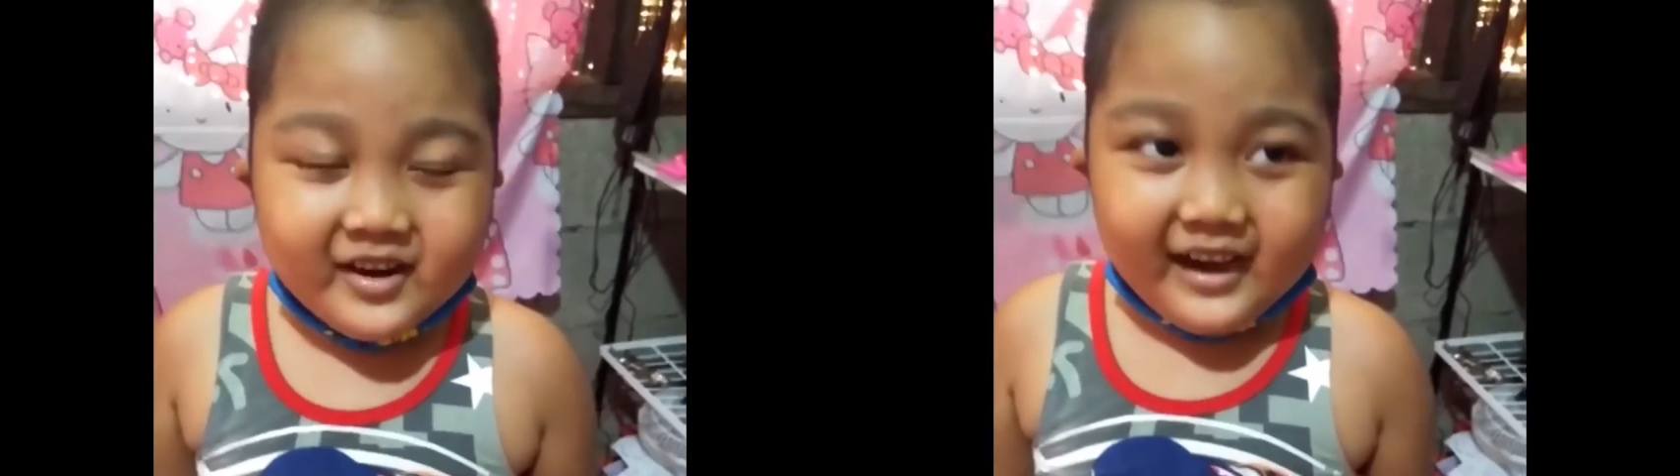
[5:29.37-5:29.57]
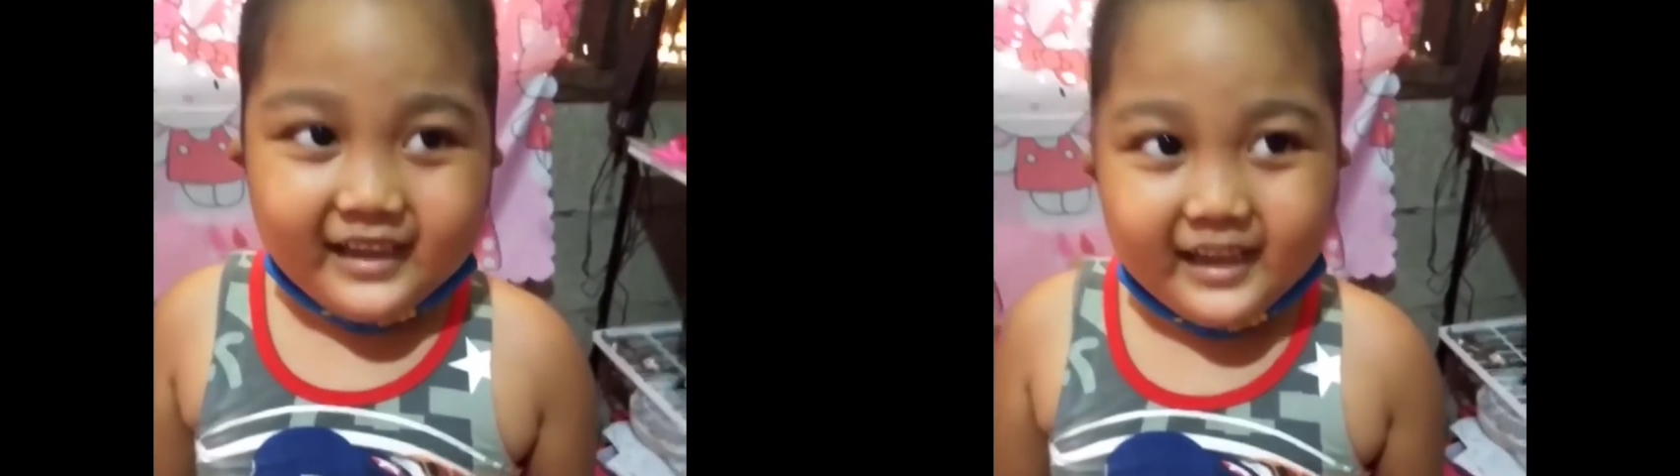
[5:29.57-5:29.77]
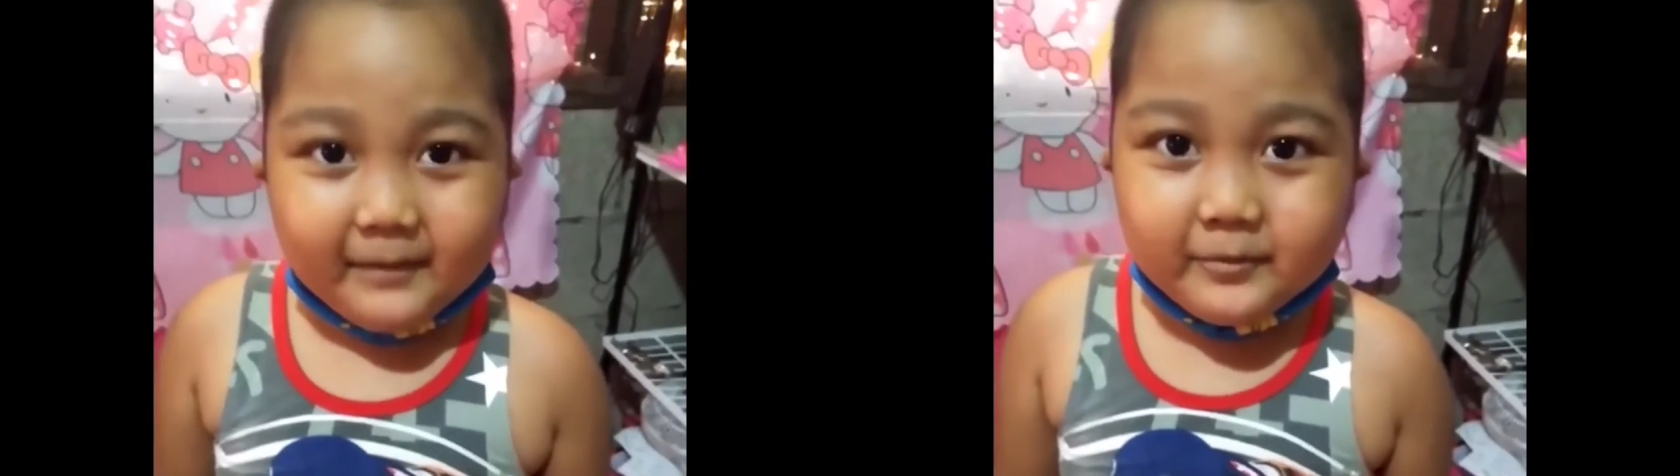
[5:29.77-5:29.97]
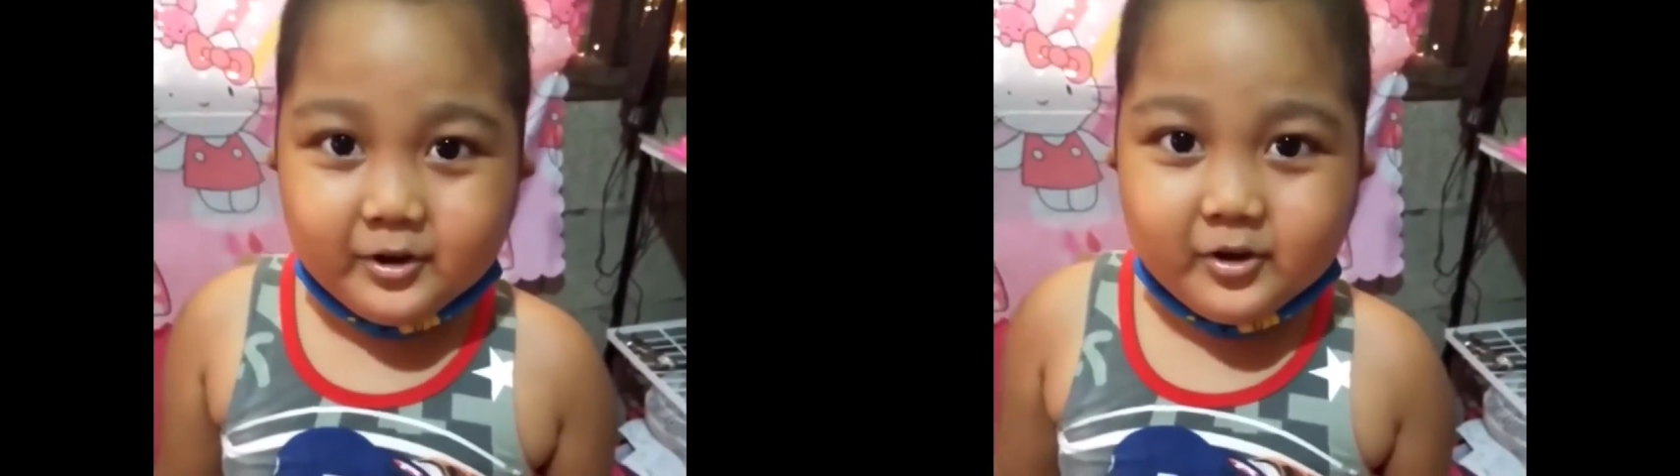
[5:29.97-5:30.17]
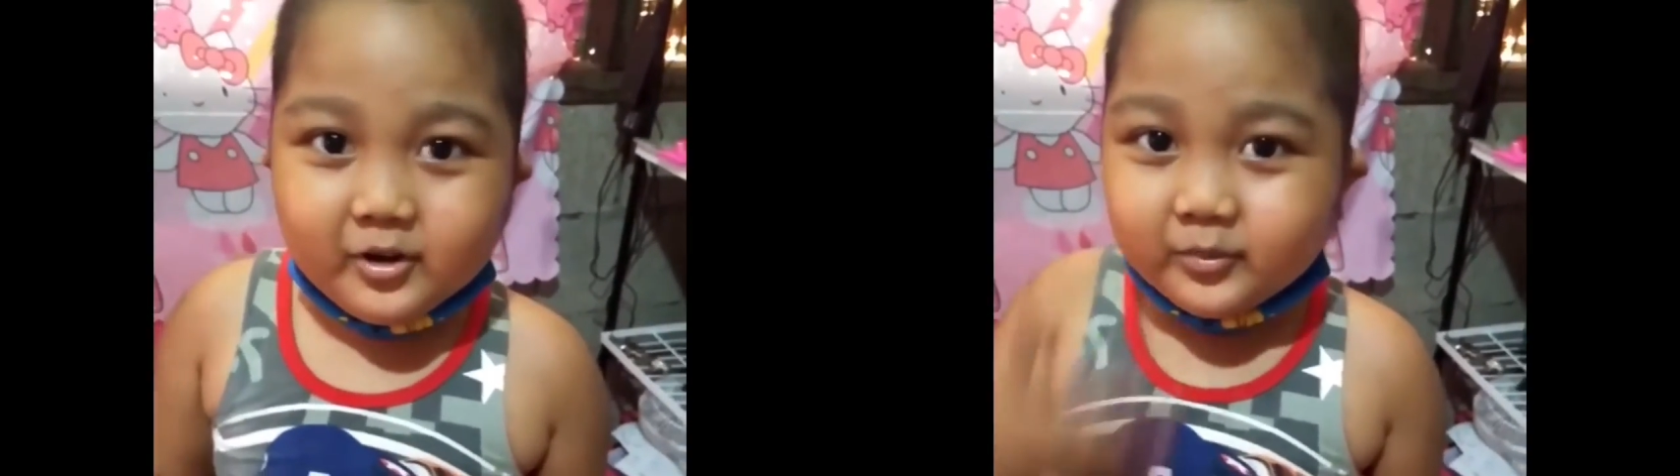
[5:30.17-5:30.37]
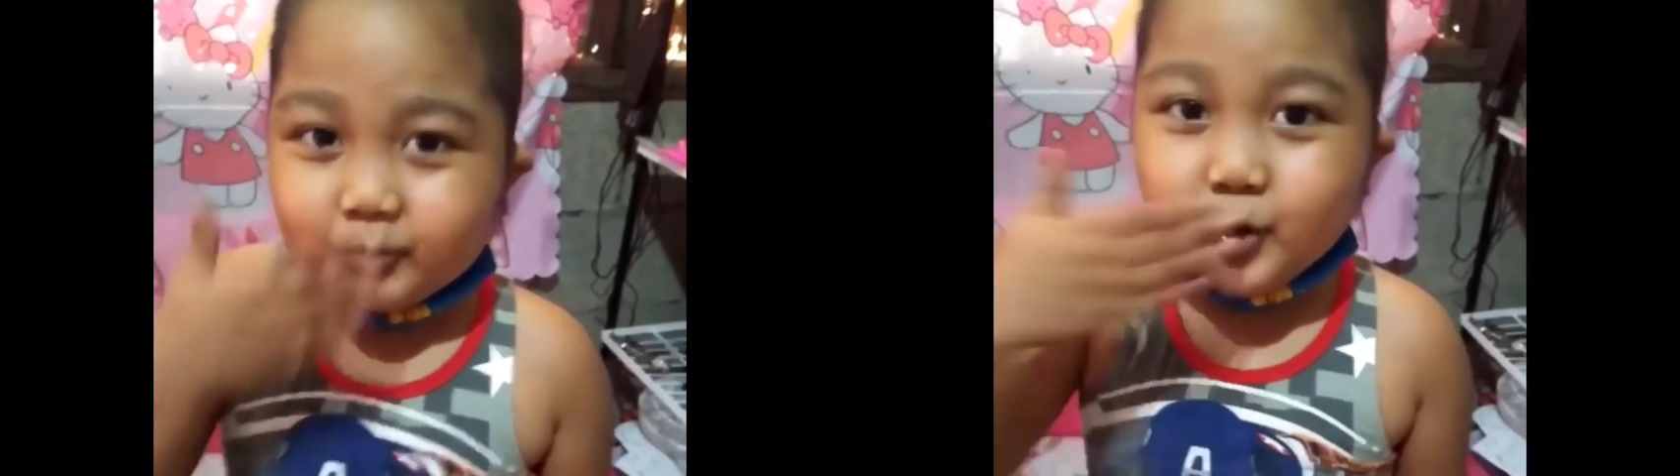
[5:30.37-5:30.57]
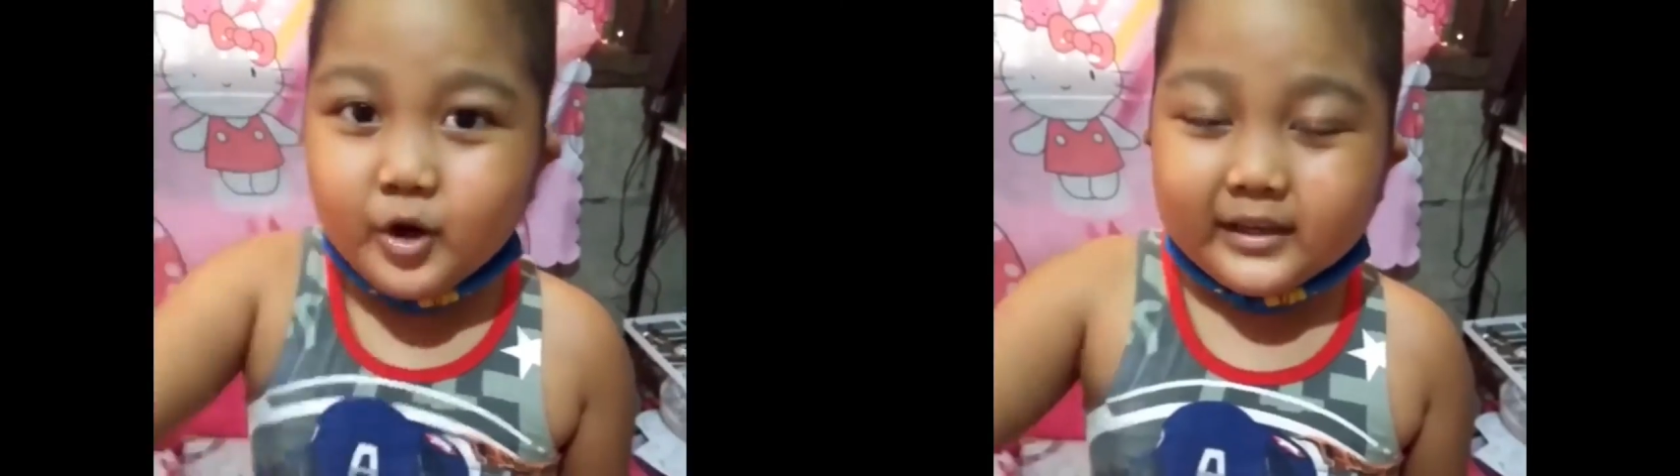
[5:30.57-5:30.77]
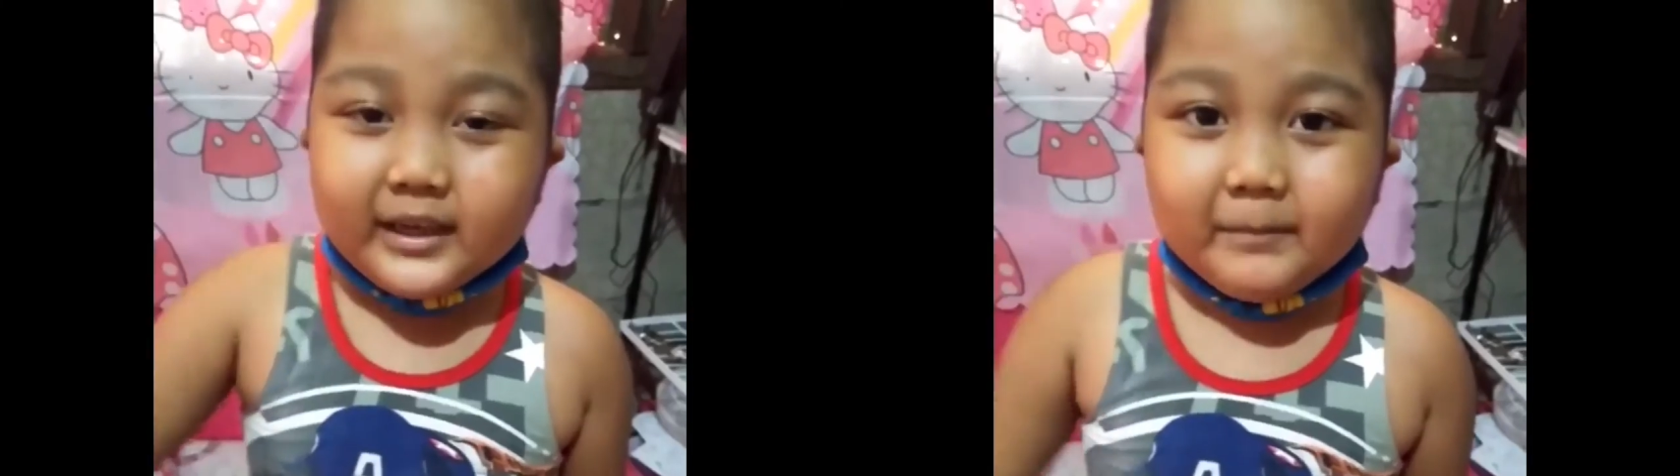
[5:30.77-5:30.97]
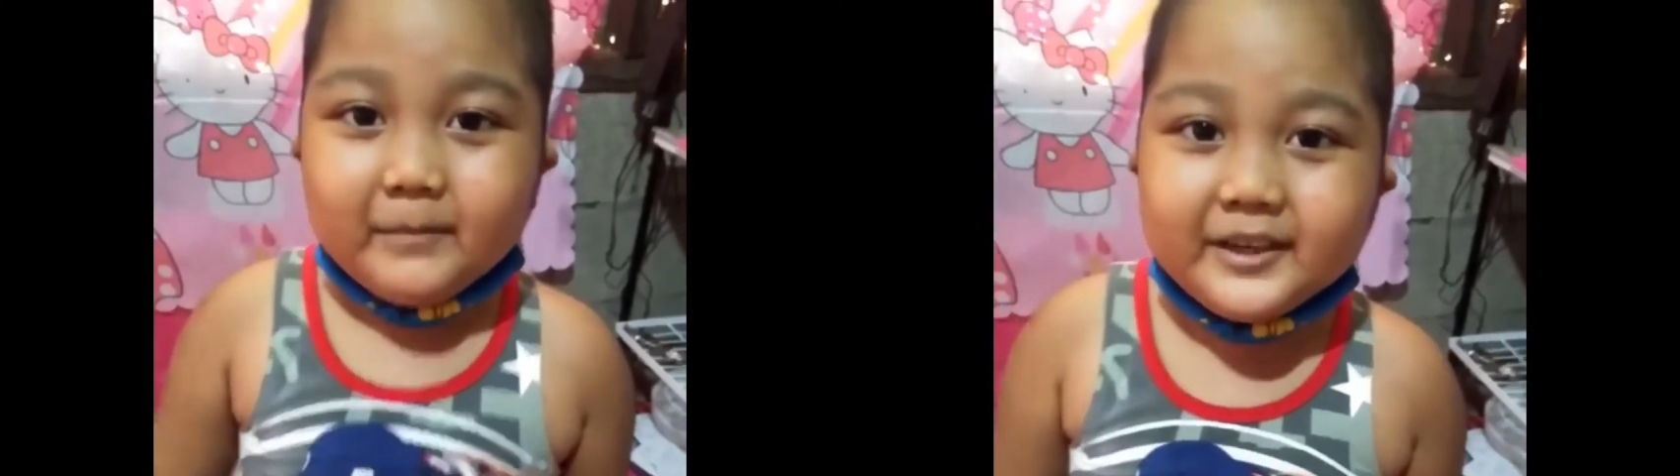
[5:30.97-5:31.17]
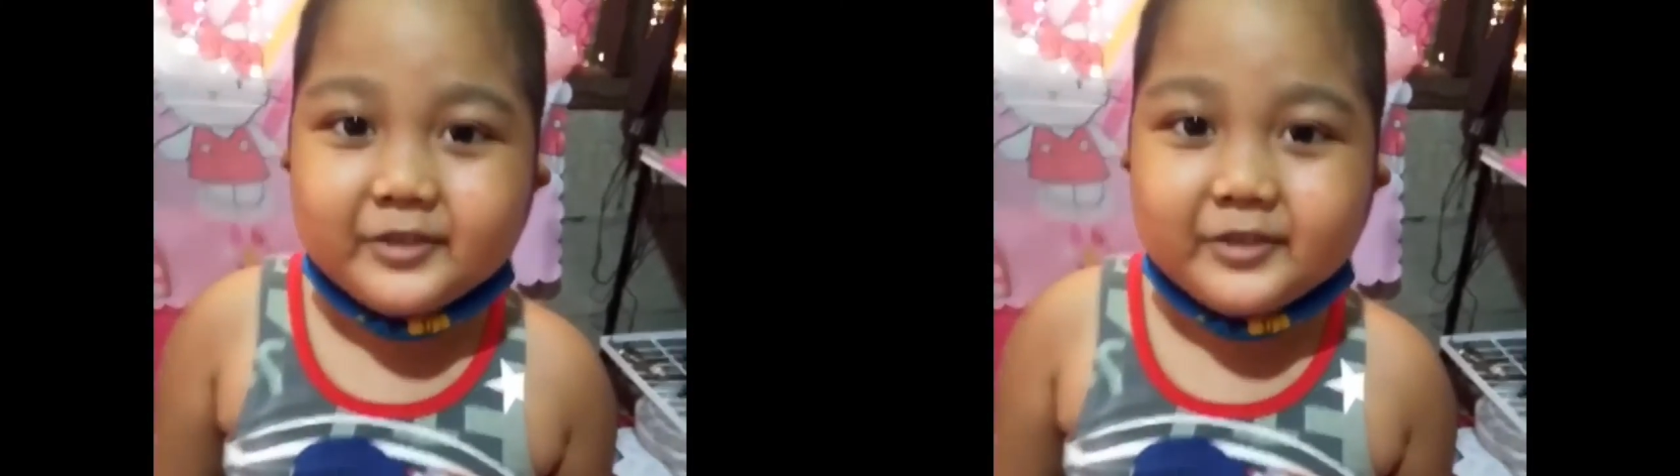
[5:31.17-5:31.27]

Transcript: I love you. God